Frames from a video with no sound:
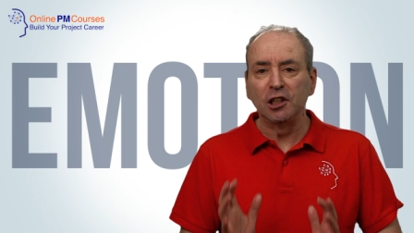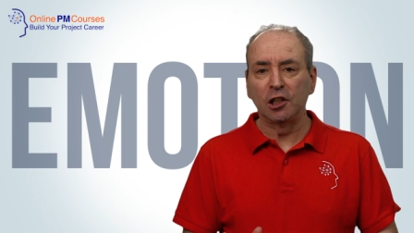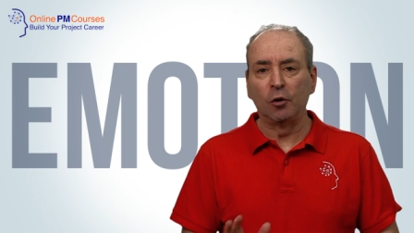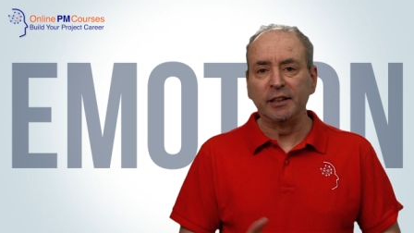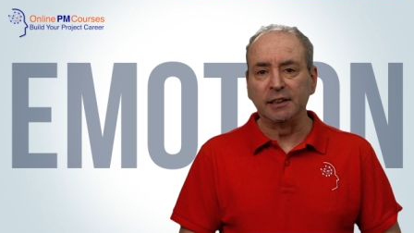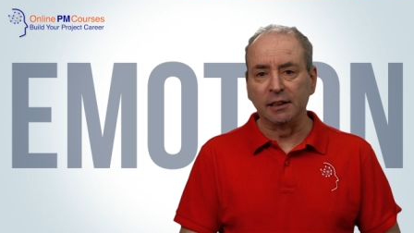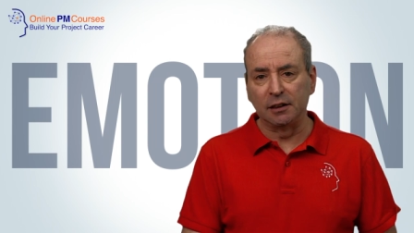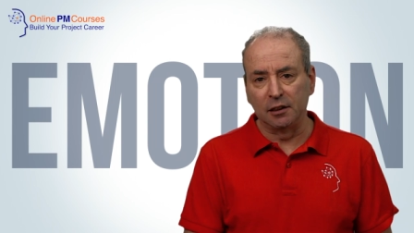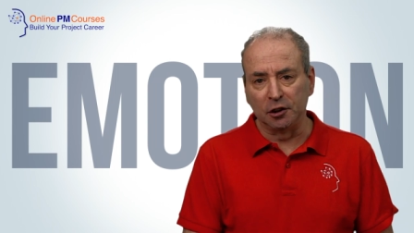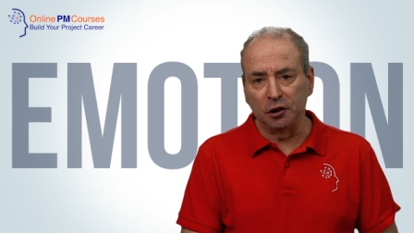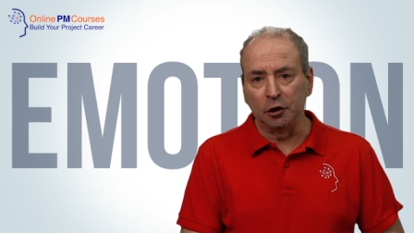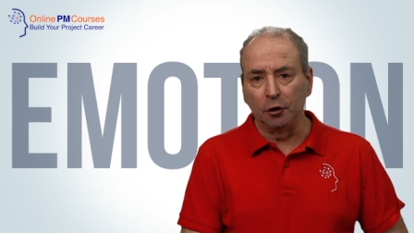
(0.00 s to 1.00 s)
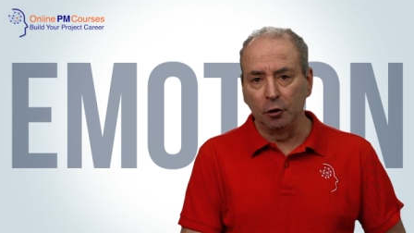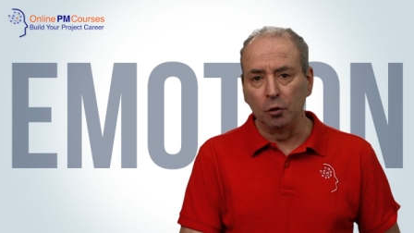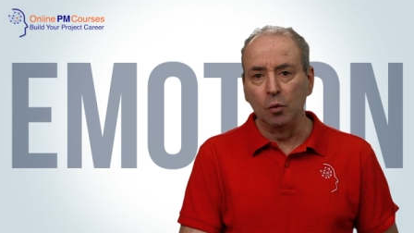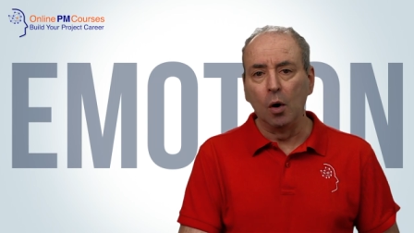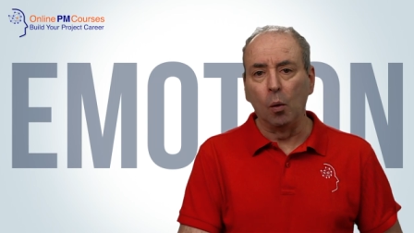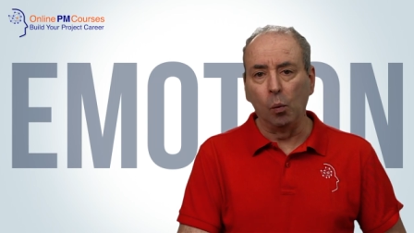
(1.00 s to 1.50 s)
choices that
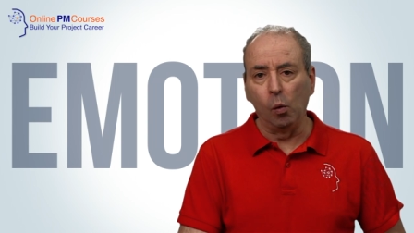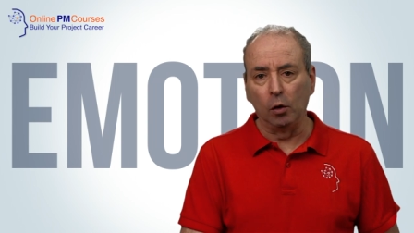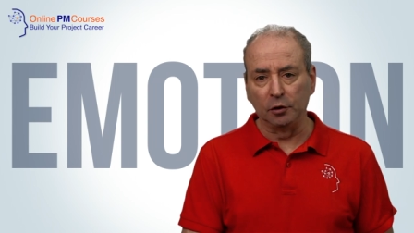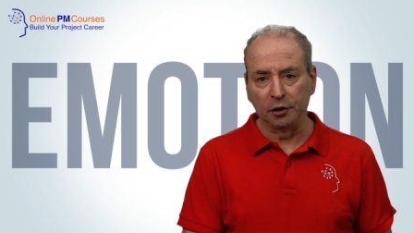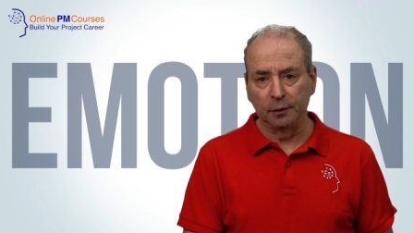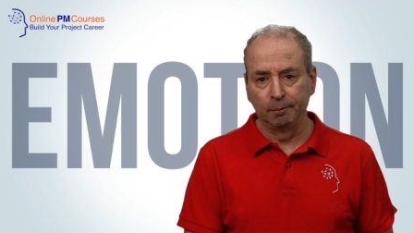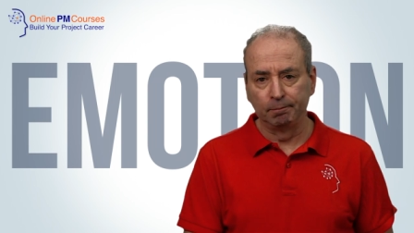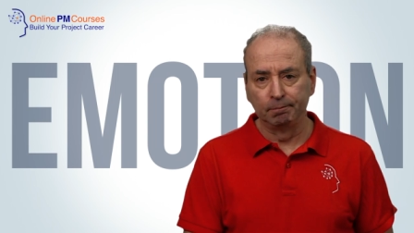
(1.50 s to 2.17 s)
you want.